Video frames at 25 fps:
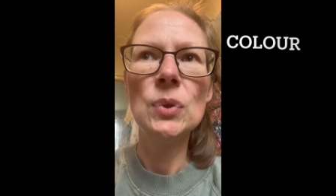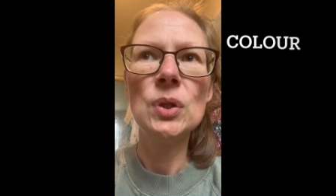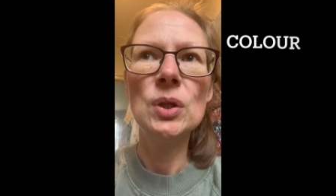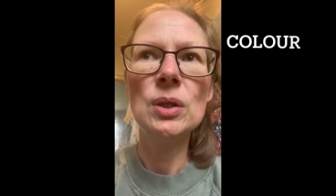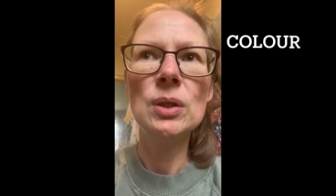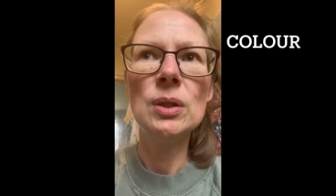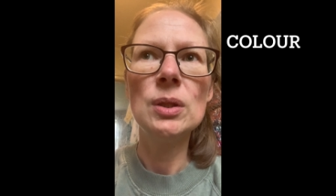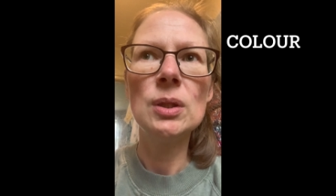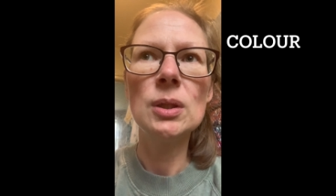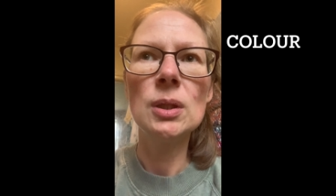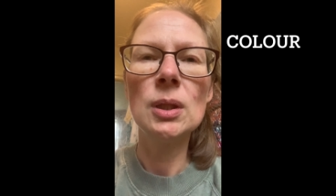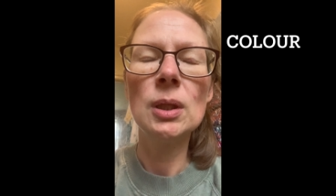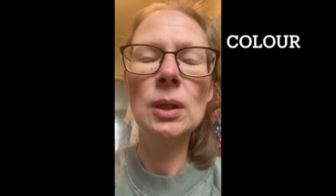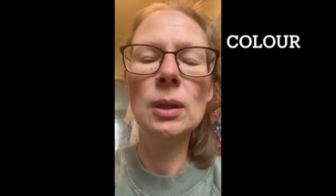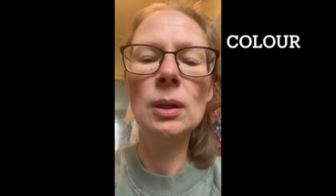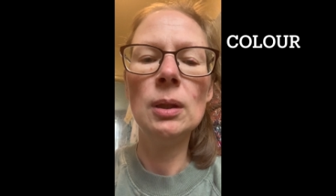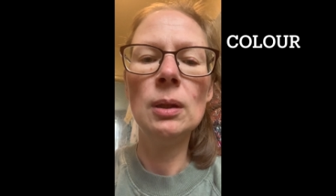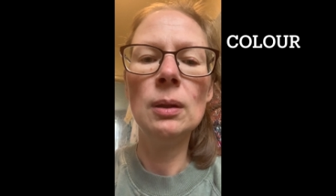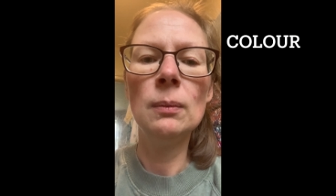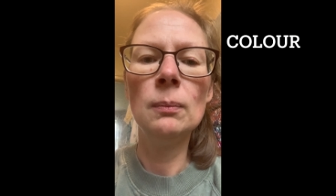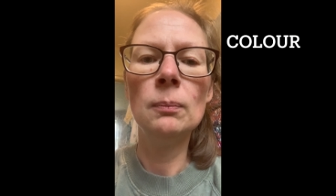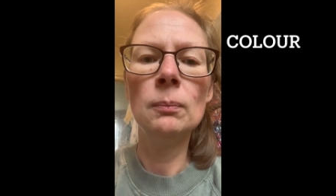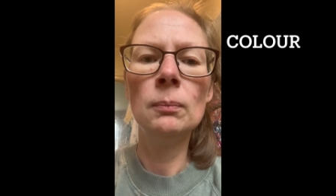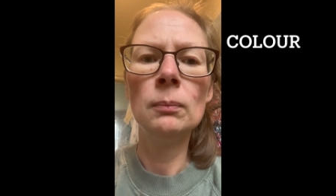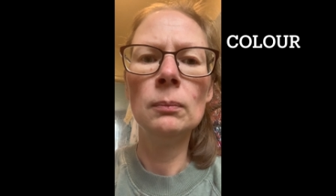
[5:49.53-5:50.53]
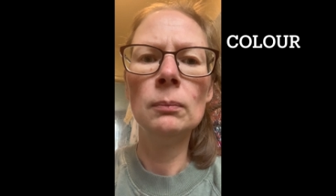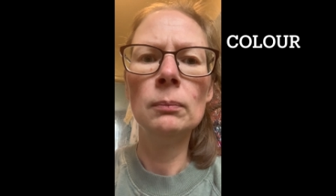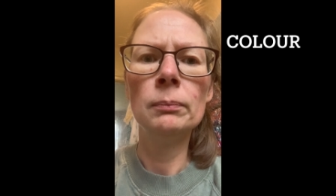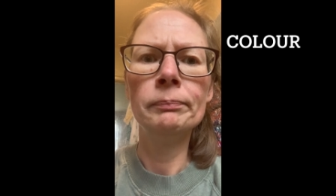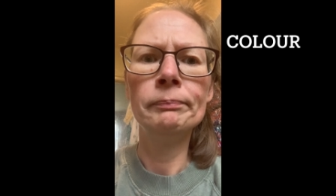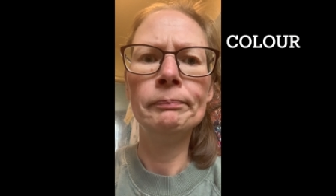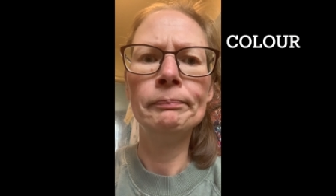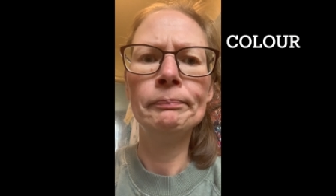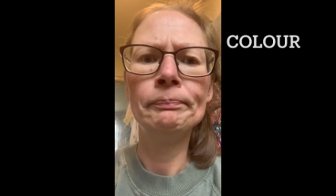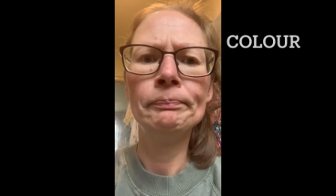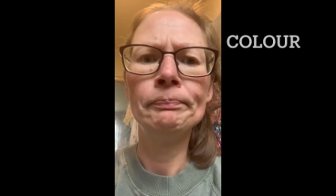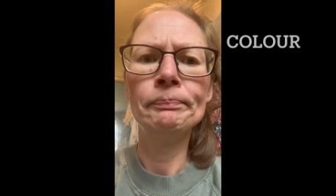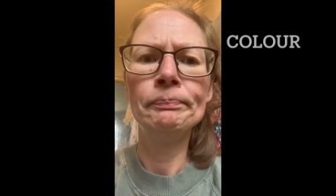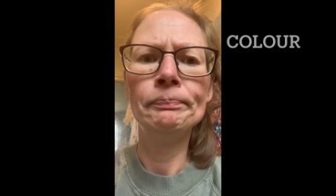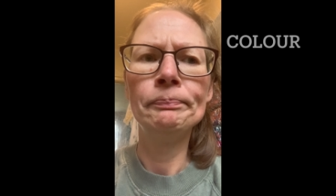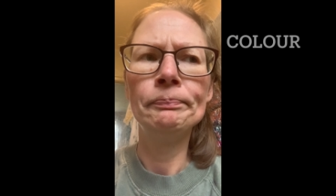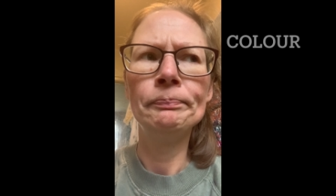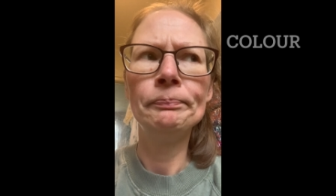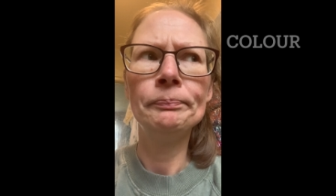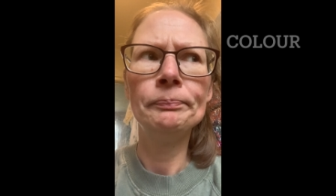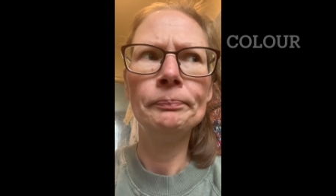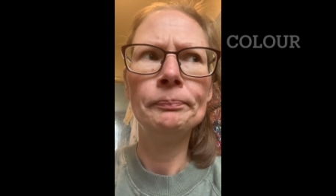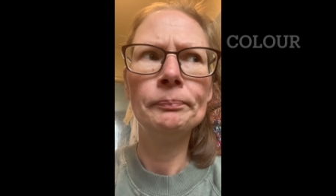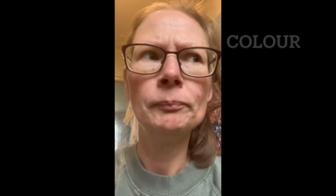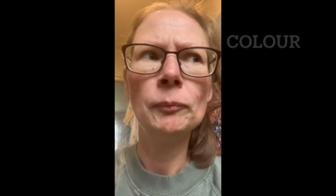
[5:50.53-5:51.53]
scheme,
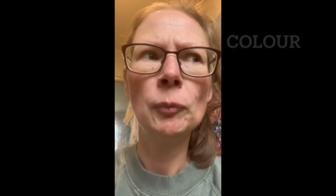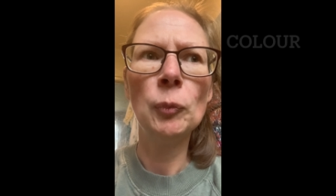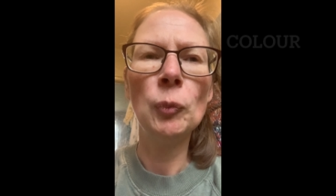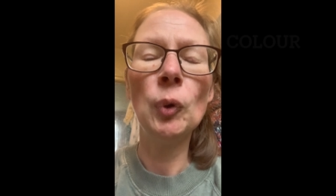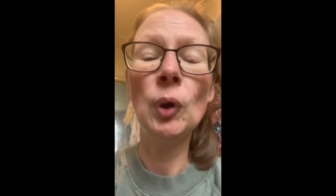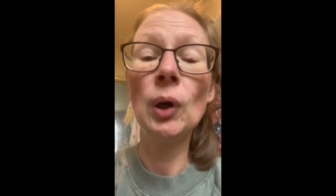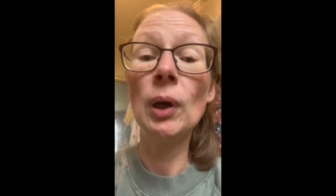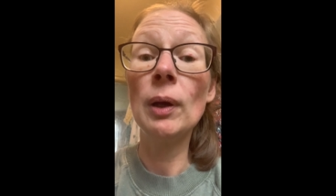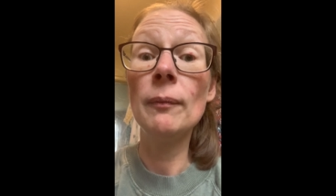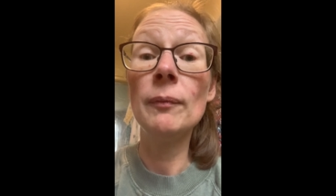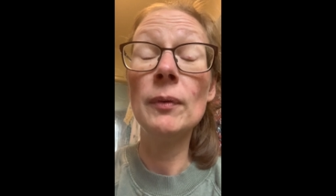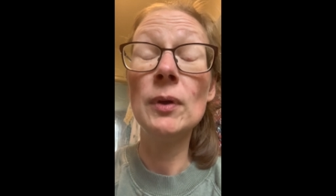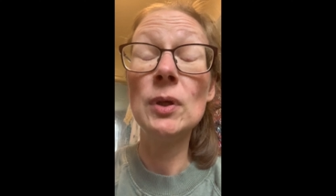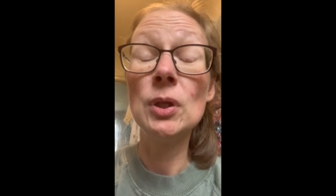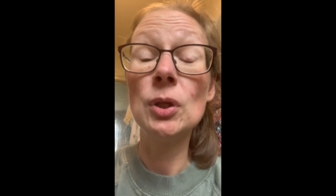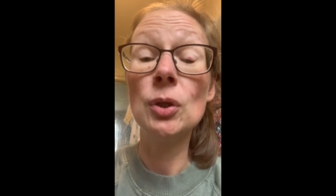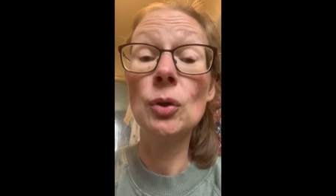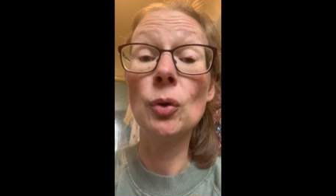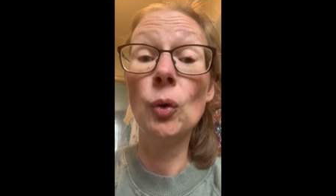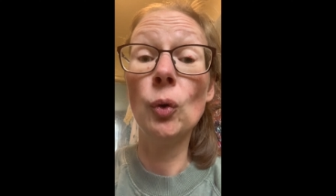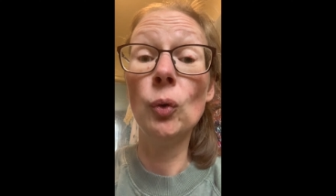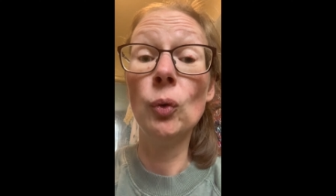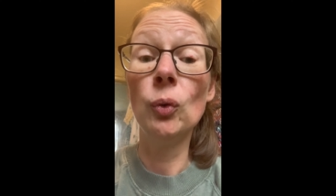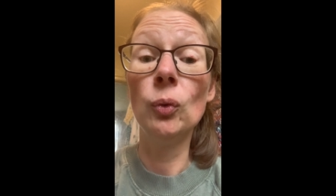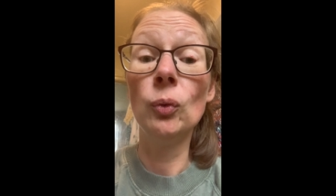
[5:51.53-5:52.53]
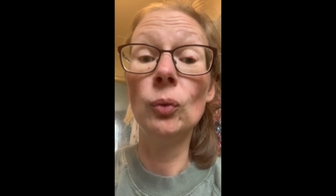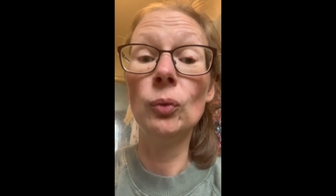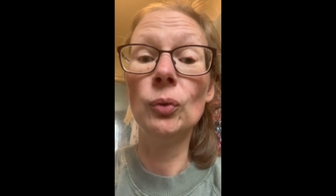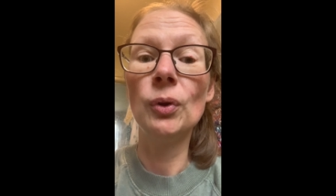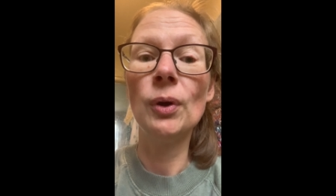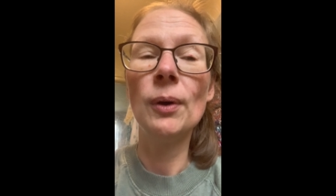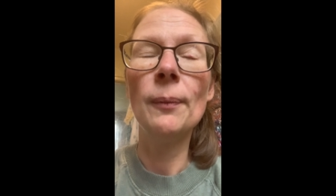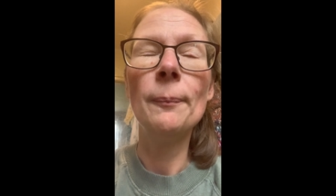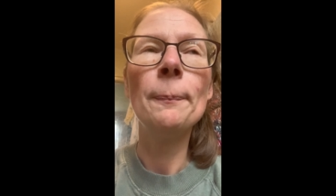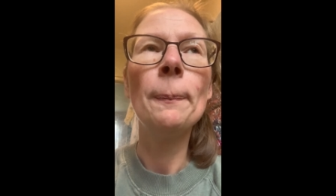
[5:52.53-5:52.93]
whatever it's called,